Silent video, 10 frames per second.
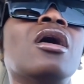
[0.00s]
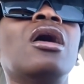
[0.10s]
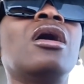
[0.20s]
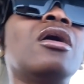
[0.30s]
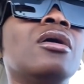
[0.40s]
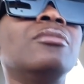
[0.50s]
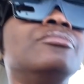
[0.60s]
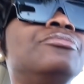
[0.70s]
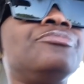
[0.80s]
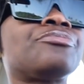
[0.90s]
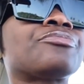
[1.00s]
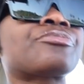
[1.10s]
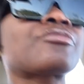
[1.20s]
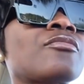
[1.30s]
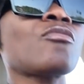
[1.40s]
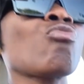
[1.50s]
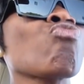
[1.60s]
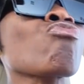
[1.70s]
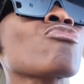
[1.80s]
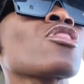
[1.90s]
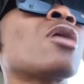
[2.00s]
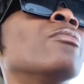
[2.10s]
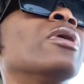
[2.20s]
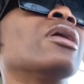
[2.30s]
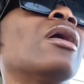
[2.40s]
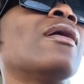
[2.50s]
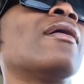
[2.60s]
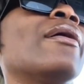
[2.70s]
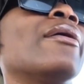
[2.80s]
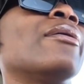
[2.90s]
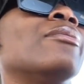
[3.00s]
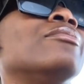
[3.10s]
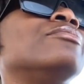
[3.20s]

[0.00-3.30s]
Um, but um,